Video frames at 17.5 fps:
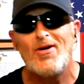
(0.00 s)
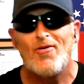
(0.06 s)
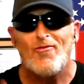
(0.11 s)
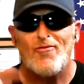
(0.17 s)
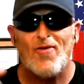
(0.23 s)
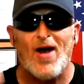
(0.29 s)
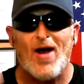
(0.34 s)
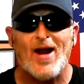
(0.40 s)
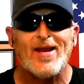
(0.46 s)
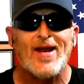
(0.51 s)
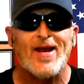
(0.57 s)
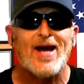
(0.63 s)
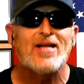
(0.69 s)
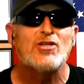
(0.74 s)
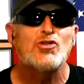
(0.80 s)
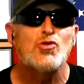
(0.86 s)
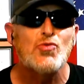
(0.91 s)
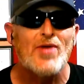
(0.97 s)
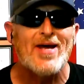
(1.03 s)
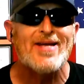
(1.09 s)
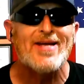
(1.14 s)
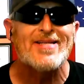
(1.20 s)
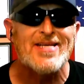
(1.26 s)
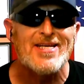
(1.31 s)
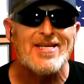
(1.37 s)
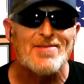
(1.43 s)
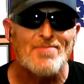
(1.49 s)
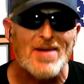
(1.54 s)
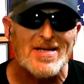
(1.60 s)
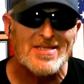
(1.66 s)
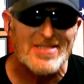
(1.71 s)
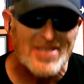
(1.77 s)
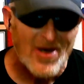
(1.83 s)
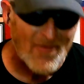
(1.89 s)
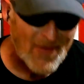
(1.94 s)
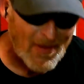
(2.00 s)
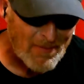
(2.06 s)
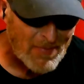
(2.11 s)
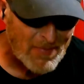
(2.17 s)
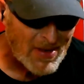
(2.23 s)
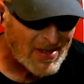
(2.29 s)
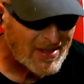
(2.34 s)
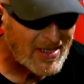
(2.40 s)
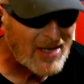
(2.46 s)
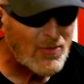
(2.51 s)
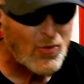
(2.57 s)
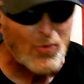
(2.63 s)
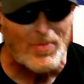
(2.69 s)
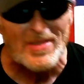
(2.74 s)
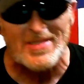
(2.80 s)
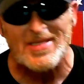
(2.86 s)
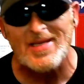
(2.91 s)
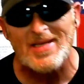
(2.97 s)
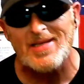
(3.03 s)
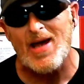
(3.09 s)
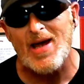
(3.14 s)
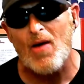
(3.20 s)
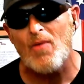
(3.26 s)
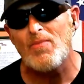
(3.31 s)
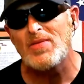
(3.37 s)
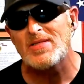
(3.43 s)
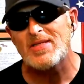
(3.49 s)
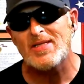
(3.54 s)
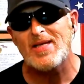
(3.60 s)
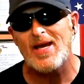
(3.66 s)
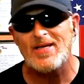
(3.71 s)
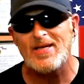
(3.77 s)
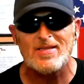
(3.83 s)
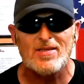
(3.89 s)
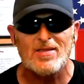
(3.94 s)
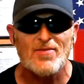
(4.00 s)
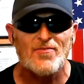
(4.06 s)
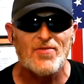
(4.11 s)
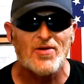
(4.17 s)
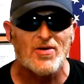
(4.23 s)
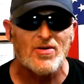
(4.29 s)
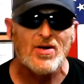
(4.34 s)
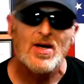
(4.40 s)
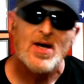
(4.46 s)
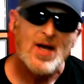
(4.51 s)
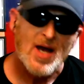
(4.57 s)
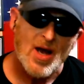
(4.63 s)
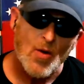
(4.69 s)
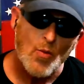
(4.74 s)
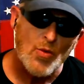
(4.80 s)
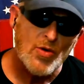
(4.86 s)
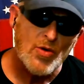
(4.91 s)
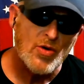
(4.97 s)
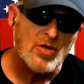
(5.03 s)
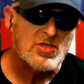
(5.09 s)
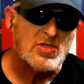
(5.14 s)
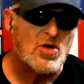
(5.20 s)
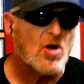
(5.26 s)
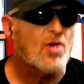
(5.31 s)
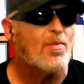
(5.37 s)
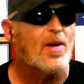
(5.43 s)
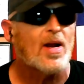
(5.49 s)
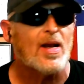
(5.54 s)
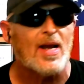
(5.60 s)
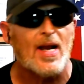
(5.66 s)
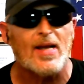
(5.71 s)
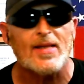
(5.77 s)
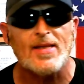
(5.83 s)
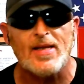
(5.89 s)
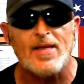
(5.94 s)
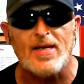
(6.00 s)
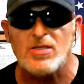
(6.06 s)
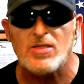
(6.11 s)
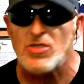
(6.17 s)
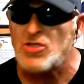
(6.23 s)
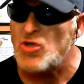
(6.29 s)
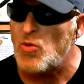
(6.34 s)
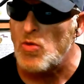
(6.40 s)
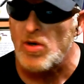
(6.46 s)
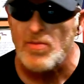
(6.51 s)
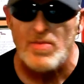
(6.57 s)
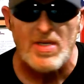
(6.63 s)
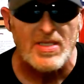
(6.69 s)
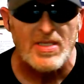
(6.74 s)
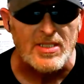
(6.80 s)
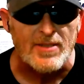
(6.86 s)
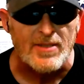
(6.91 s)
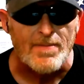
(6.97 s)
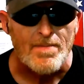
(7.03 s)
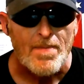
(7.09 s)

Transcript: Friday night, June eighteenth, myself and Big D will be sitting down with Mister Casey DeVille, and we're going to talk about a lot of things, so you don't want to miss it.